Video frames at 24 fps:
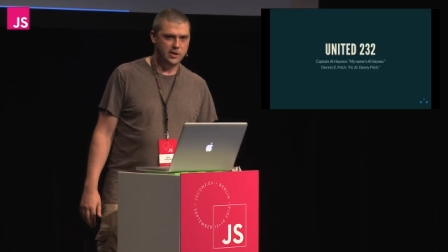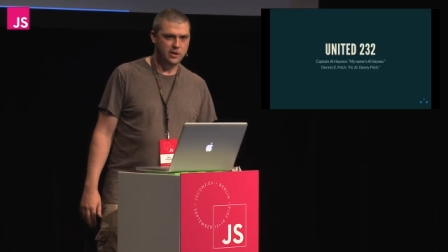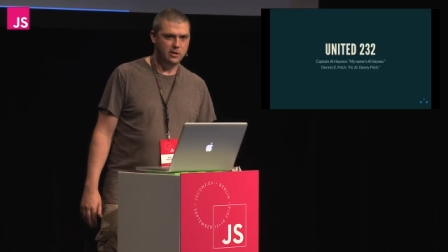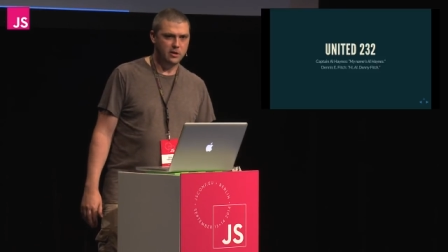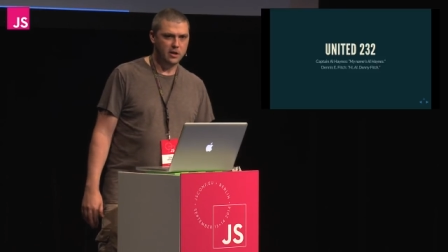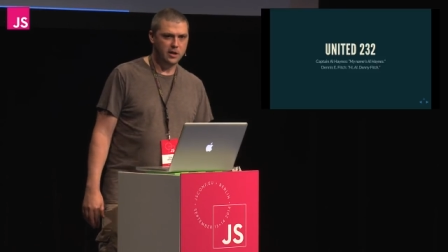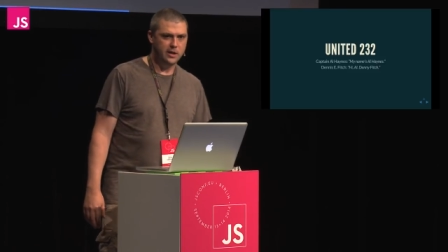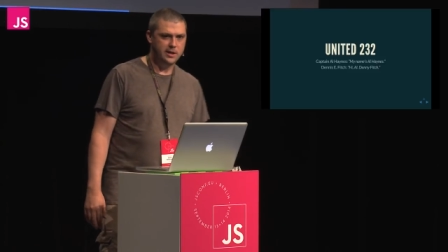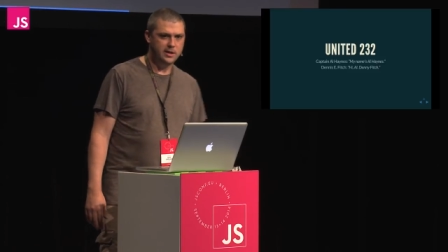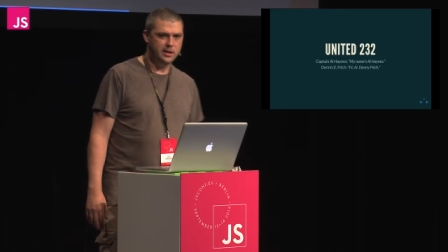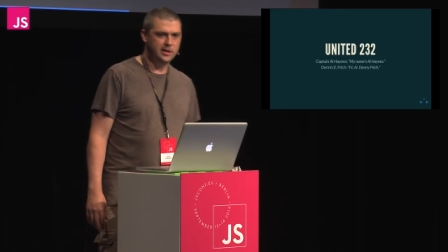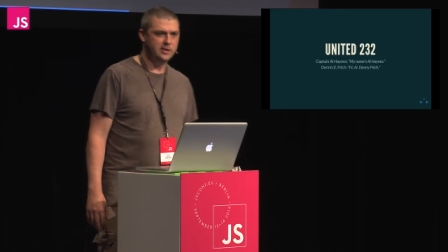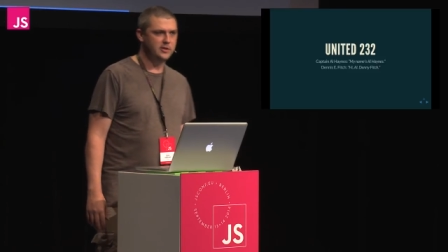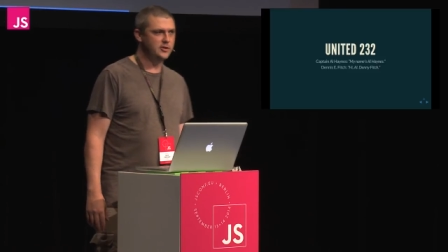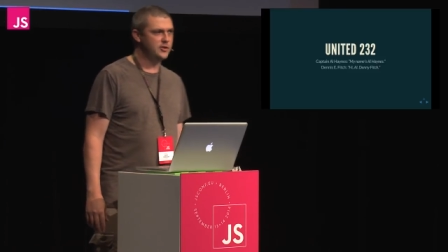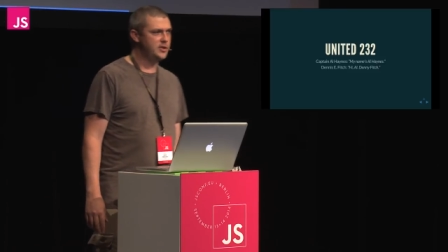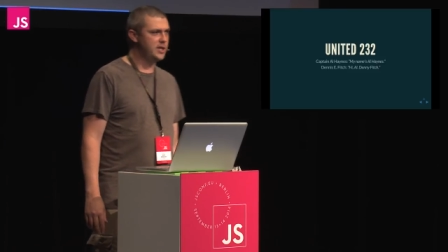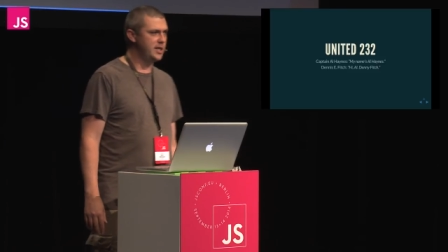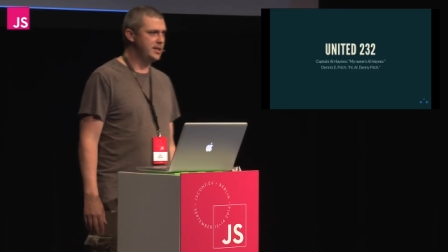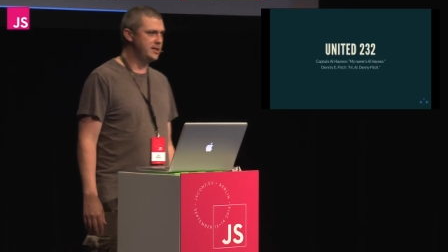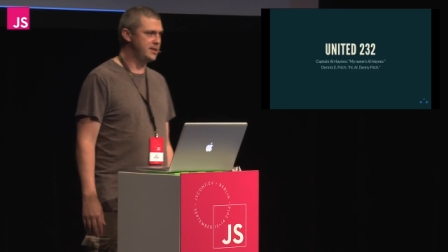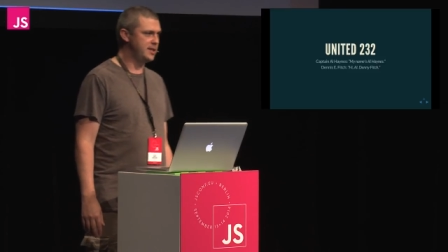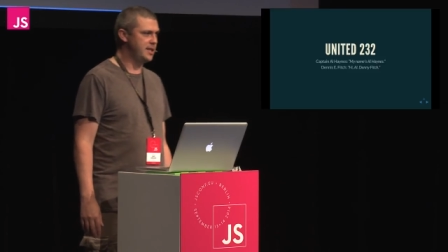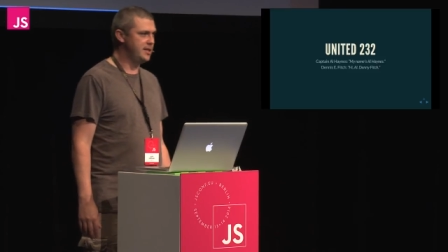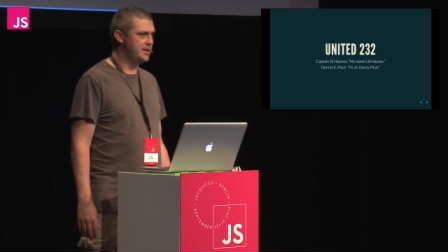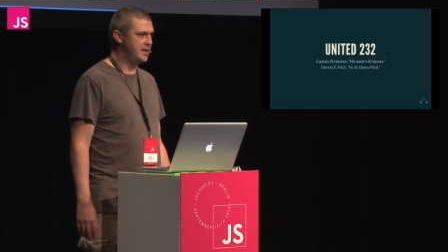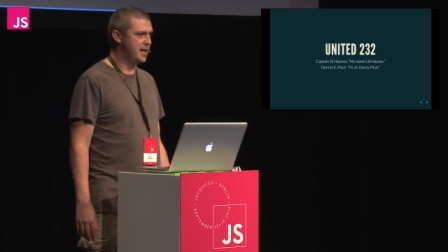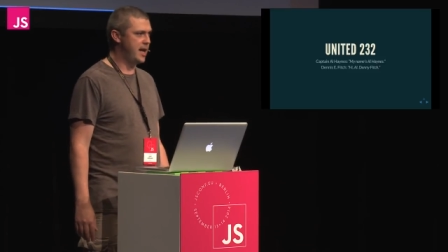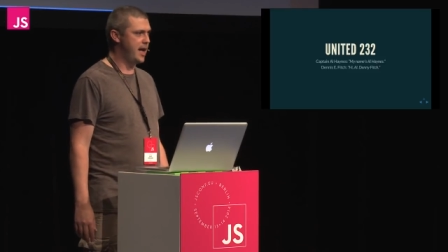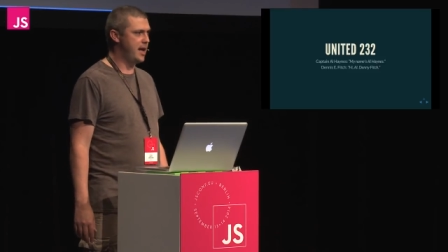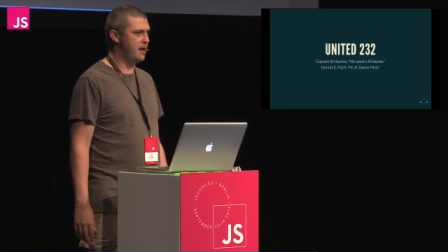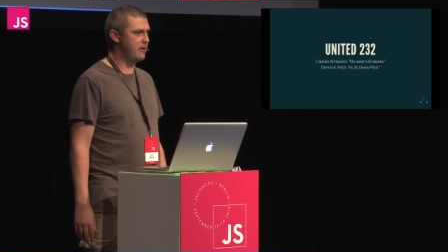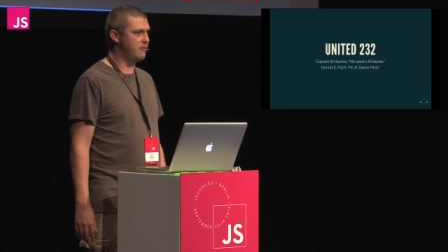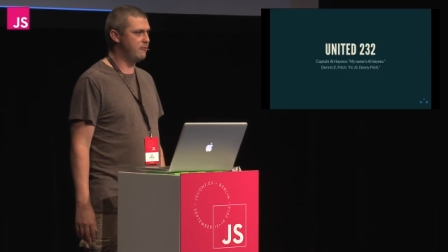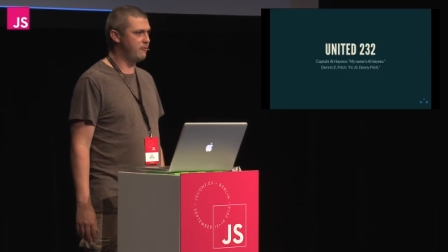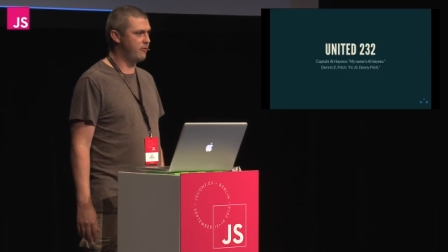United's DC
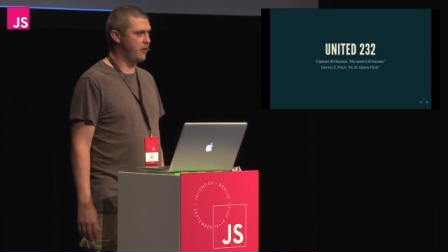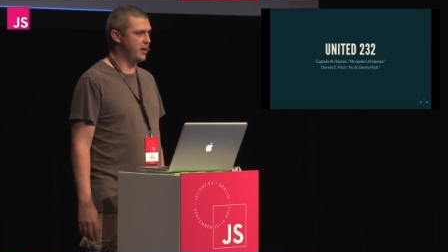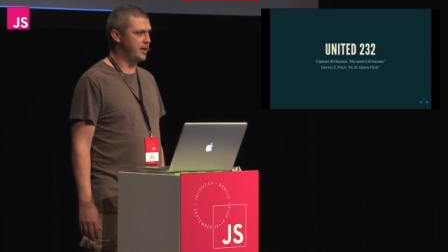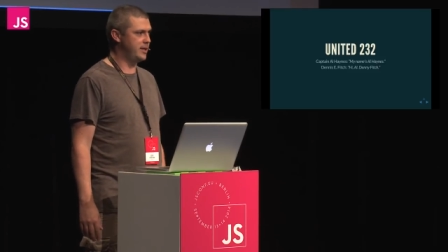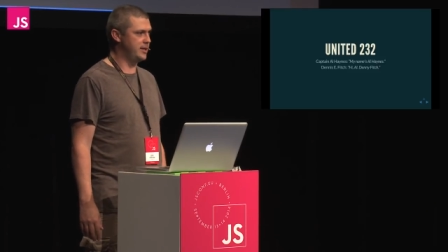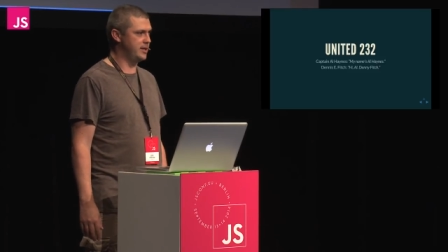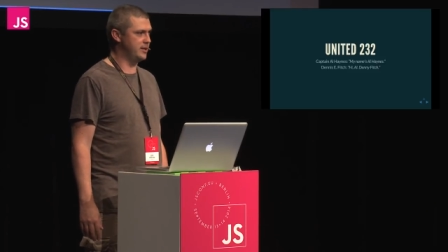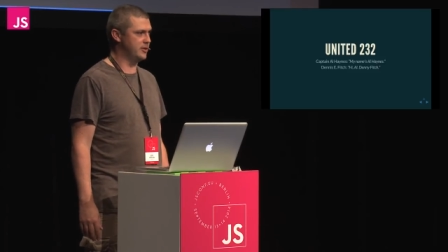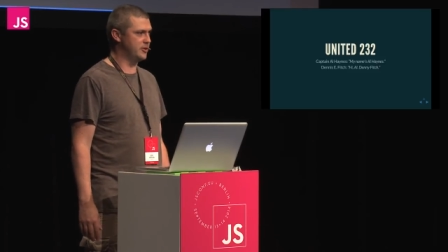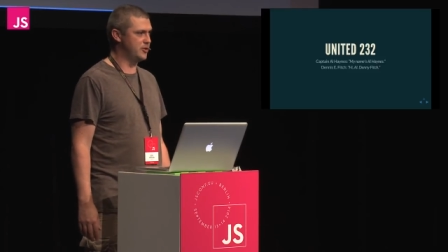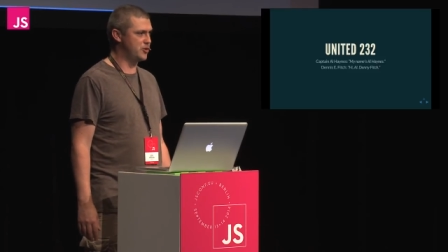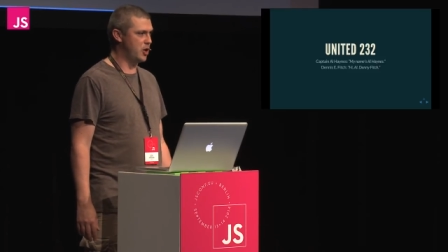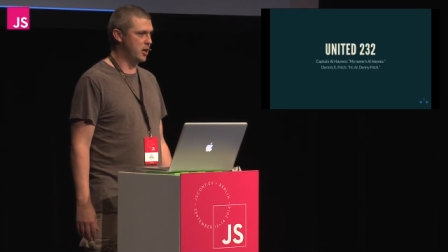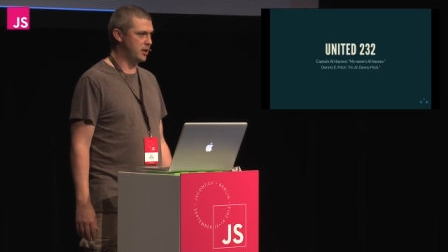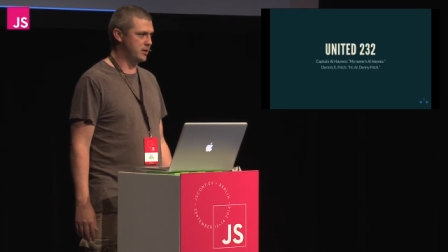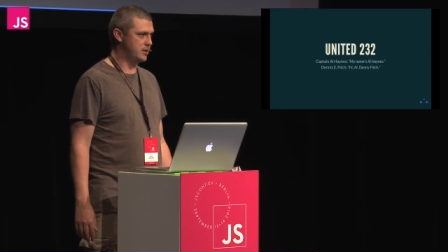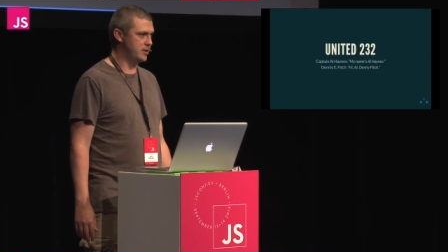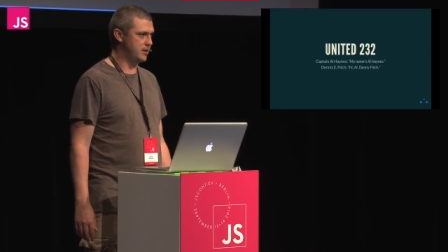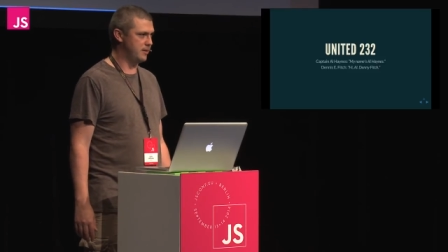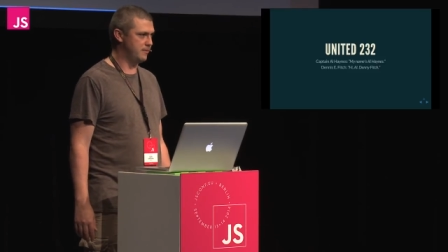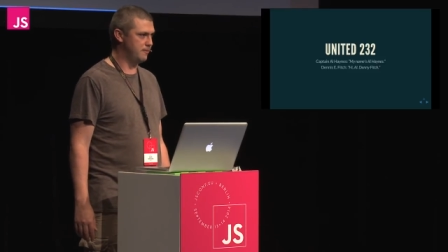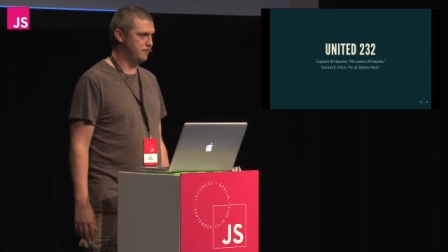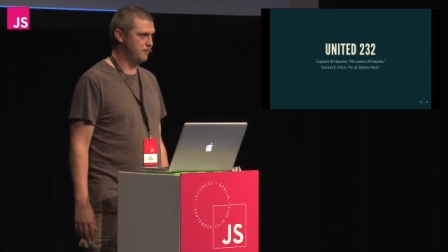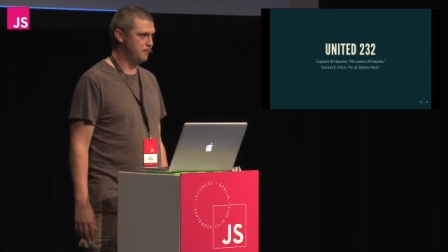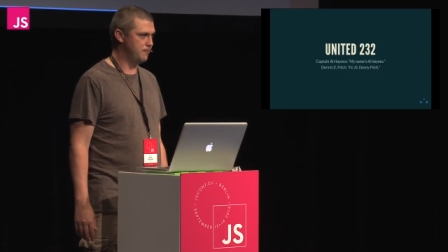10 flight instructor.